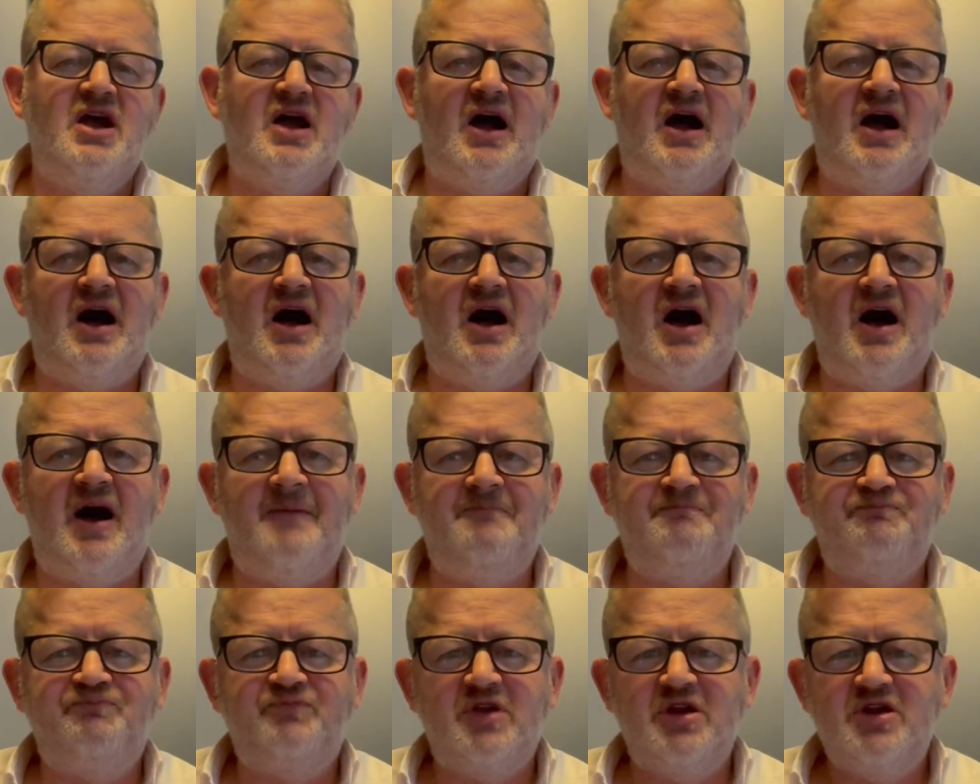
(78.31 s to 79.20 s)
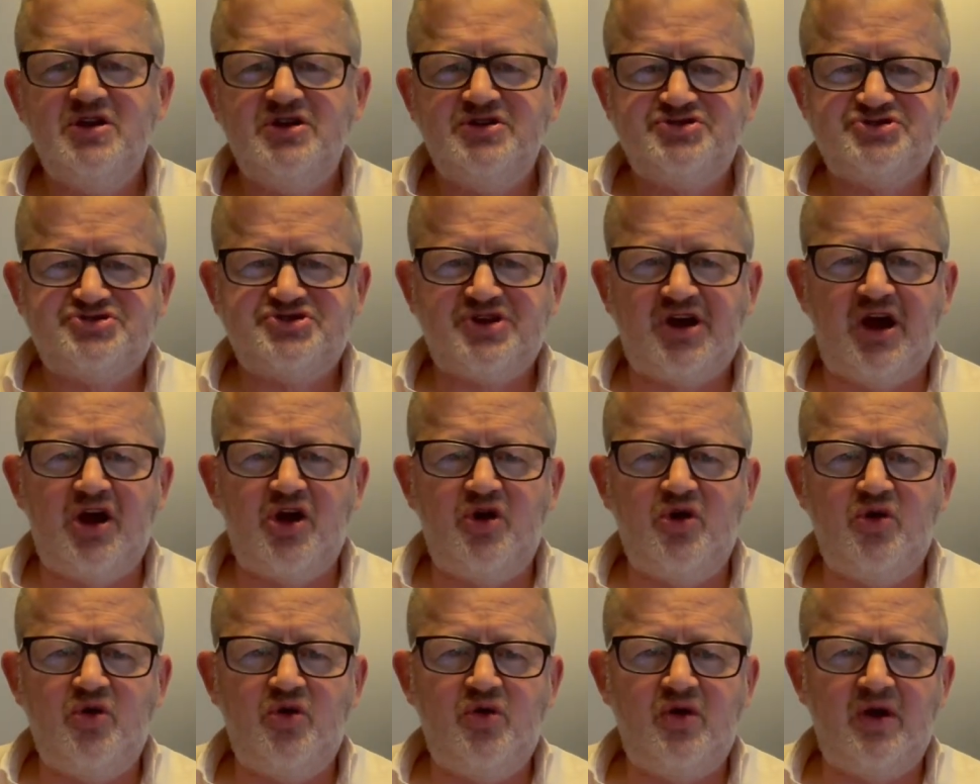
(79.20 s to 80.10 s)

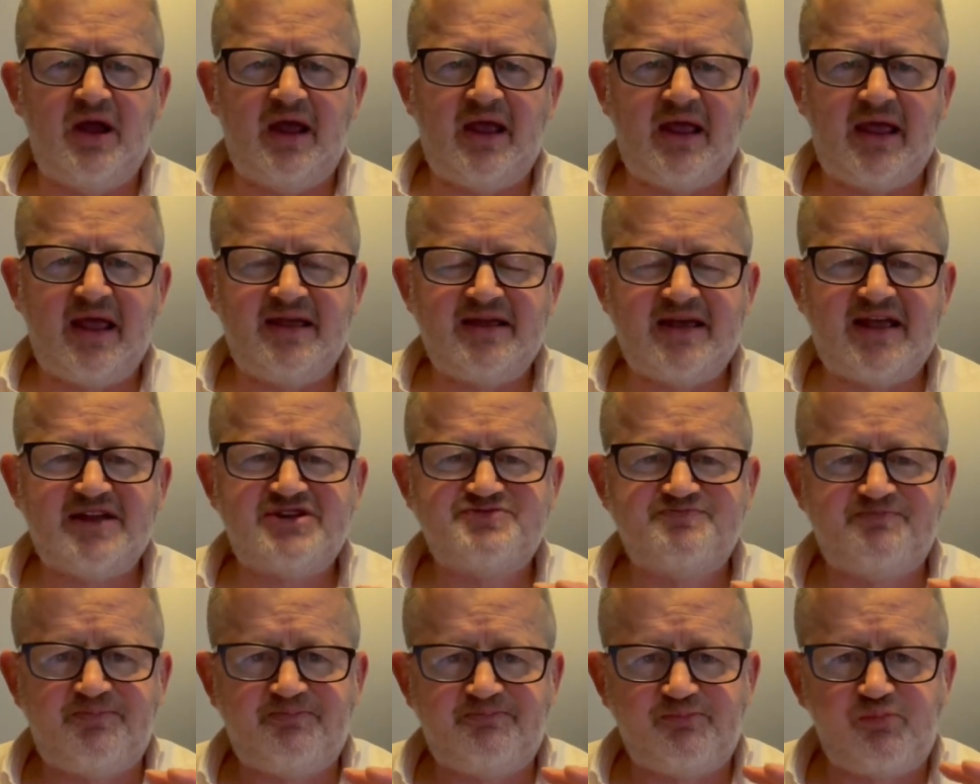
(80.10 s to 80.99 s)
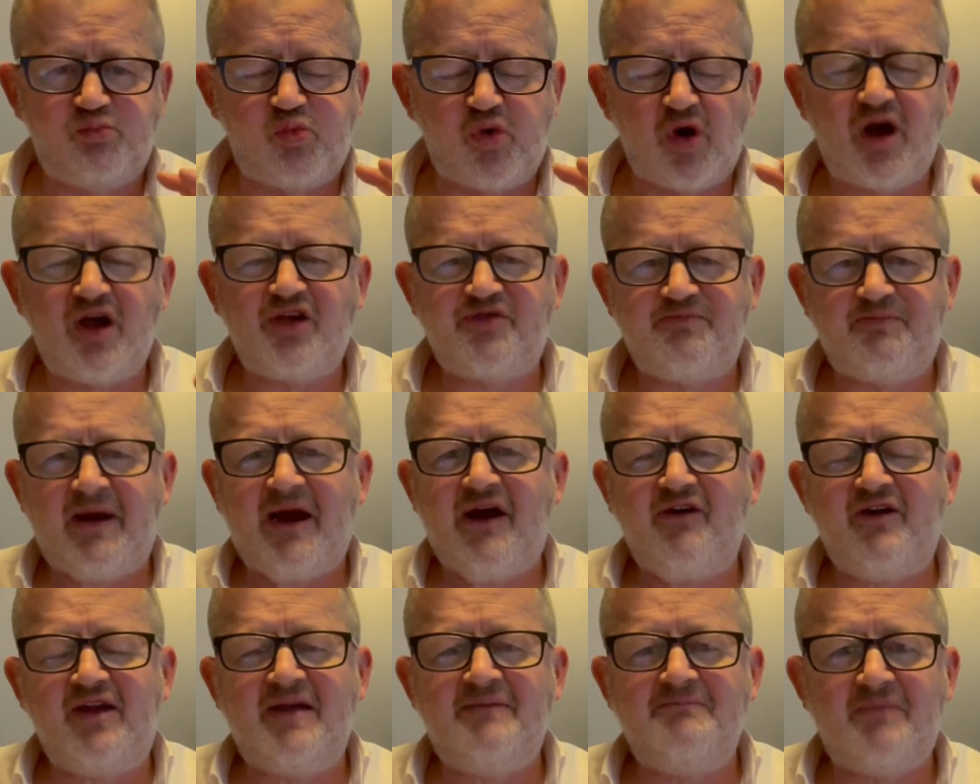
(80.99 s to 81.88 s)
So it's worth
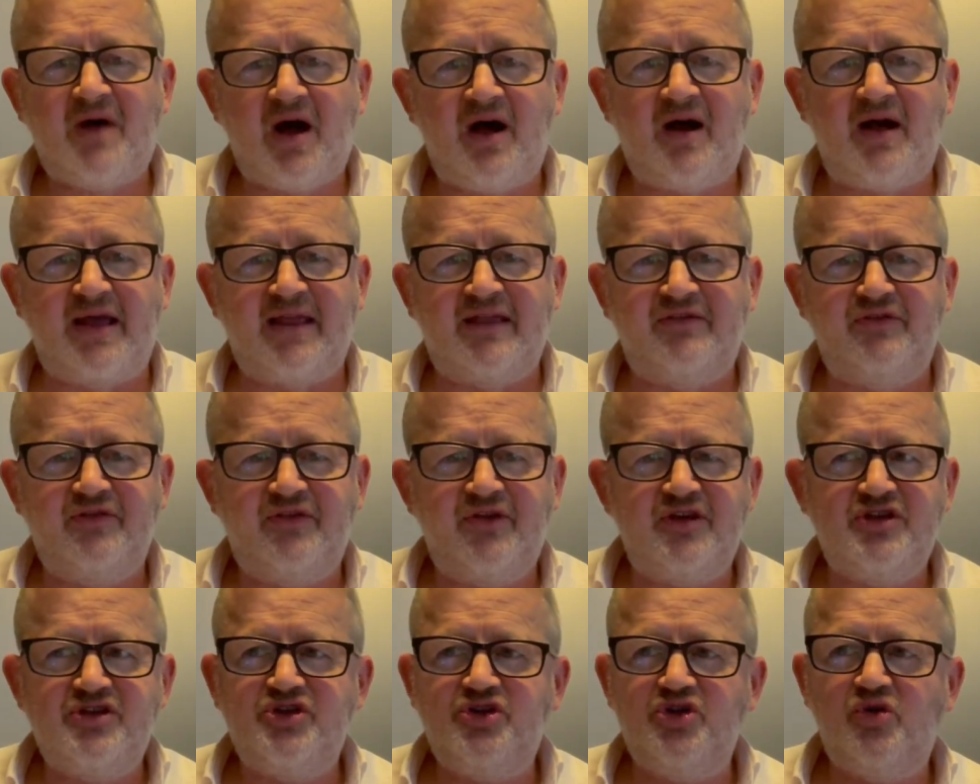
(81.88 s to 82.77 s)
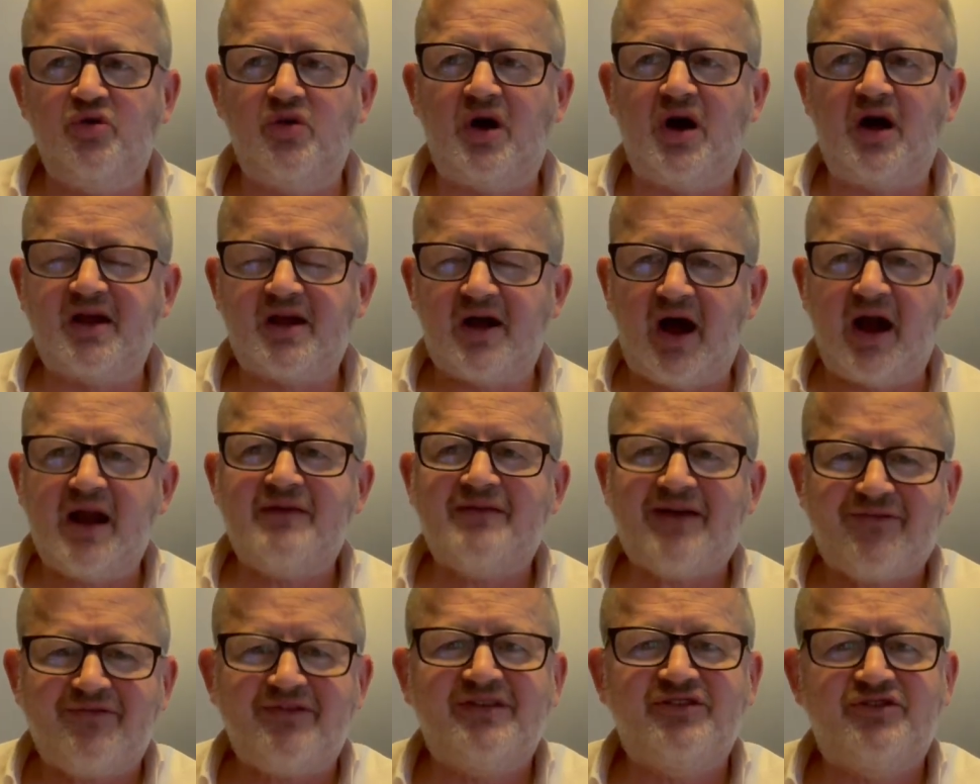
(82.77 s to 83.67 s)
bearing in mind that you are kind of
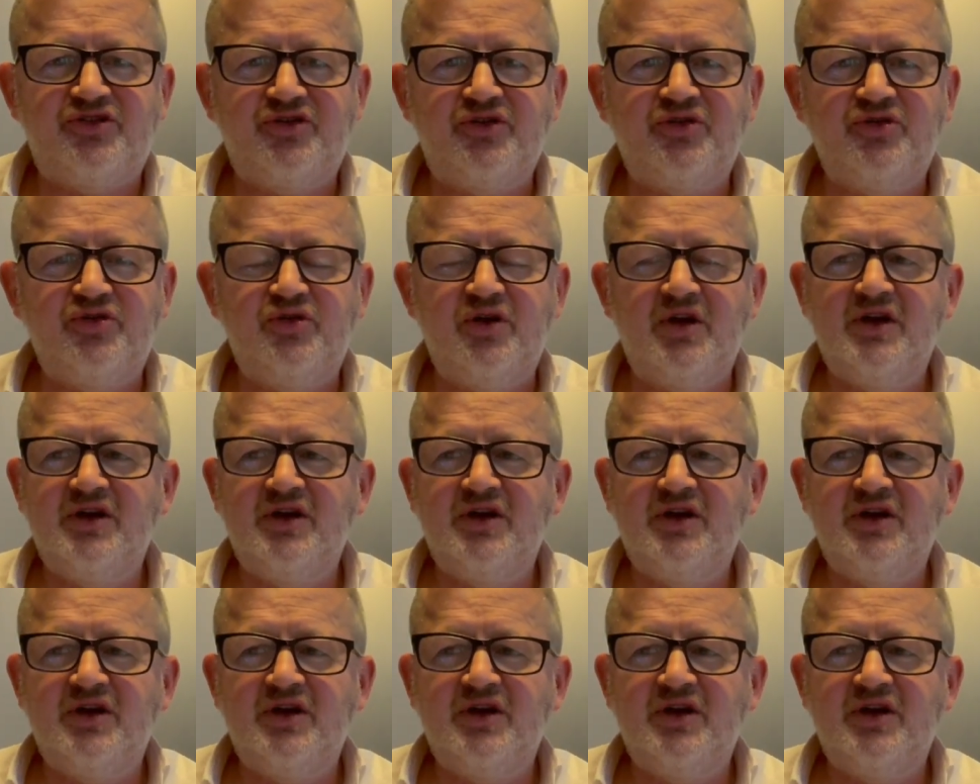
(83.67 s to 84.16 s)
having to,